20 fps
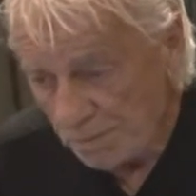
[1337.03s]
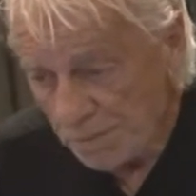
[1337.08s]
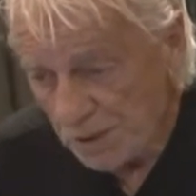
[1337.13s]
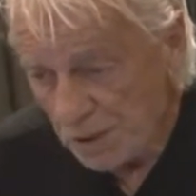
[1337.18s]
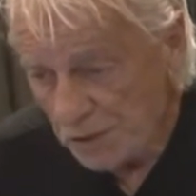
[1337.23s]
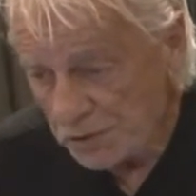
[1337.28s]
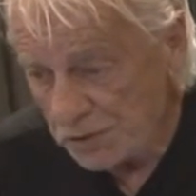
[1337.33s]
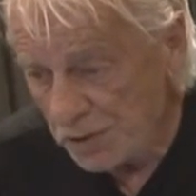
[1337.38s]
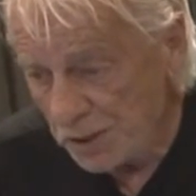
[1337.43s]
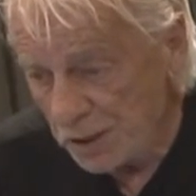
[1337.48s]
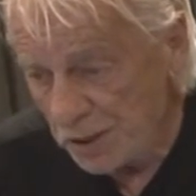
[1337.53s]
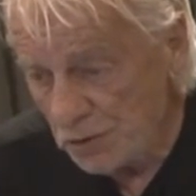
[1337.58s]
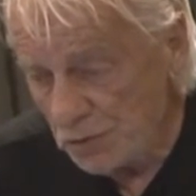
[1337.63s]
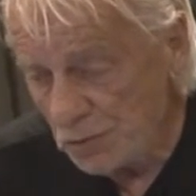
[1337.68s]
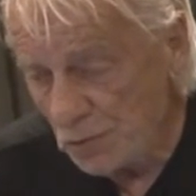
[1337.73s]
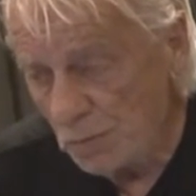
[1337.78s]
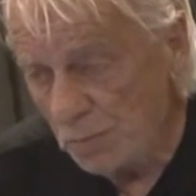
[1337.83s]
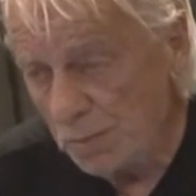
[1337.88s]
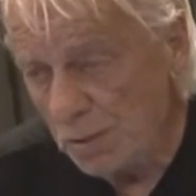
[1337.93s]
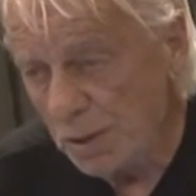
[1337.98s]
Stick
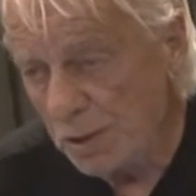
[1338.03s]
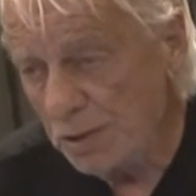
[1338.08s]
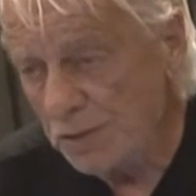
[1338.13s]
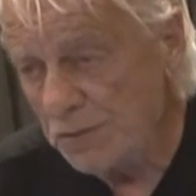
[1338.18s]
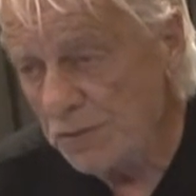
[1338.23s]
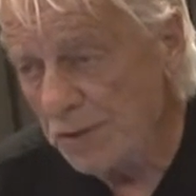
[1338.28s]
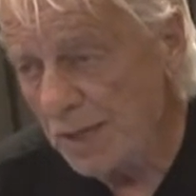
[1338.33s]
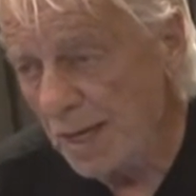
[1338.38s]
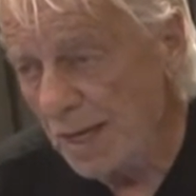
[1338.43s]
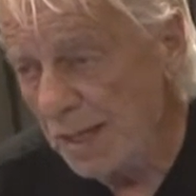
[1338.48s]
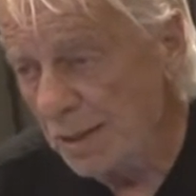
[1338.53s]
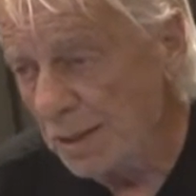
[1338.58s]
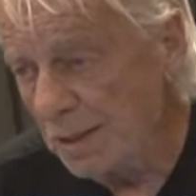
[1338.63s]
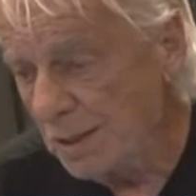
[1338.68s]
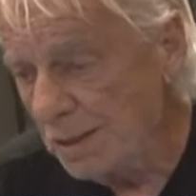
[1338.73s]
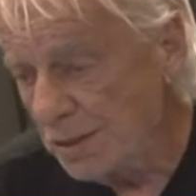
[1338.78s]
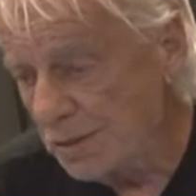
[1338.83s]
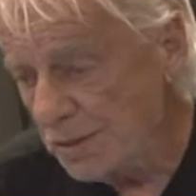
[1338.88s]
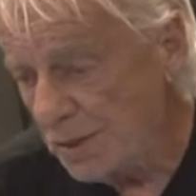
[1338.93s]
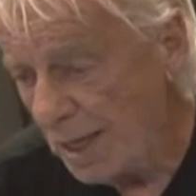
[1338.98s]
control book is an
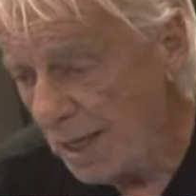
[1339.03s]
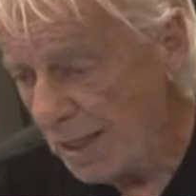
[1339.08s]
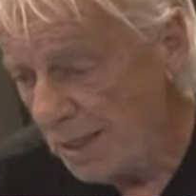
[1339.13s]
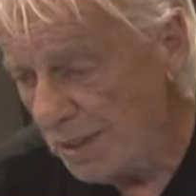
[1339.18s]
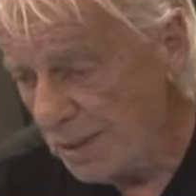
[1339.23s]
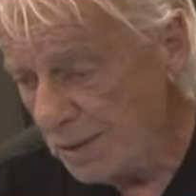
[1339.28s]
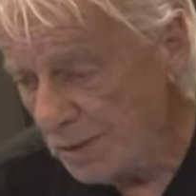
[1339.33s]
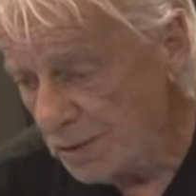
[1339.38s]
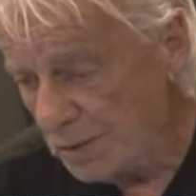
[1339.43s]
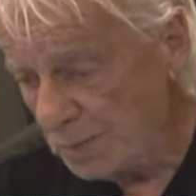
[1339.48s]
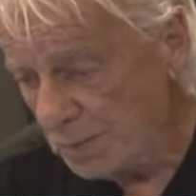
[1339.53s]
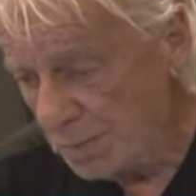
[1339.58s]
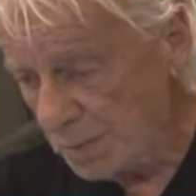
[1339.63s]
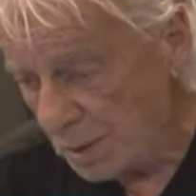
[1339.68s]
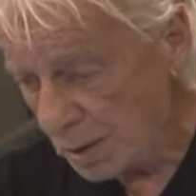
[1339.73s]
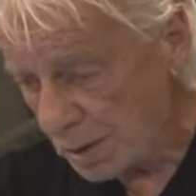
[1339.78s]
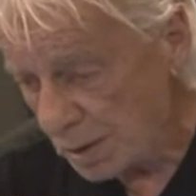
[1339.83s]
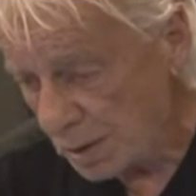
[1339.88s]
endless, endless book.